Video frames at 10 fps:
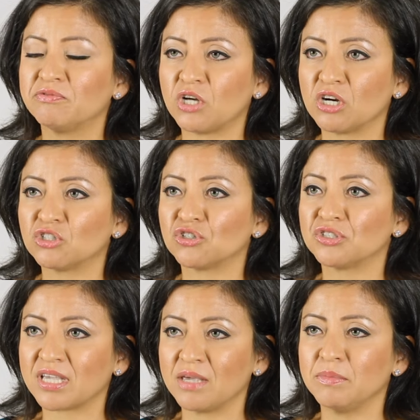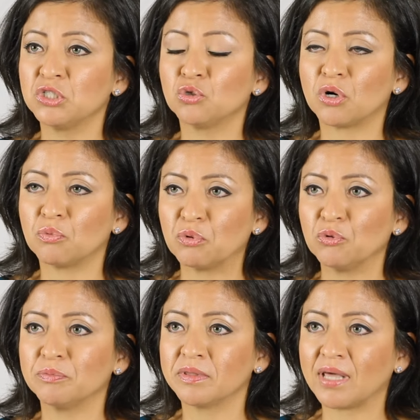of doctors came into our
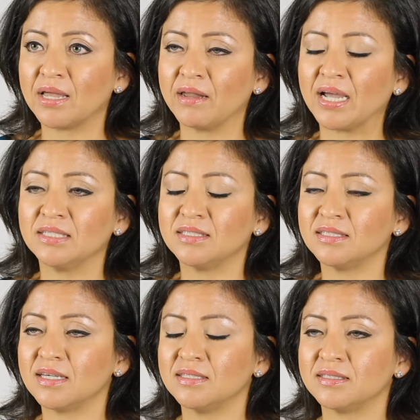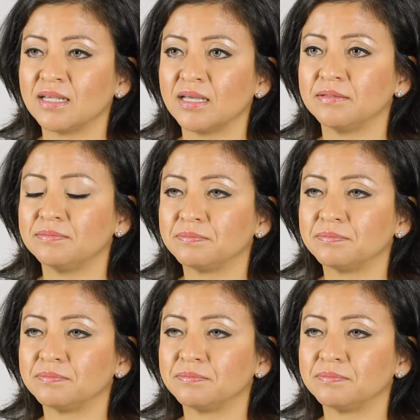room that night and said,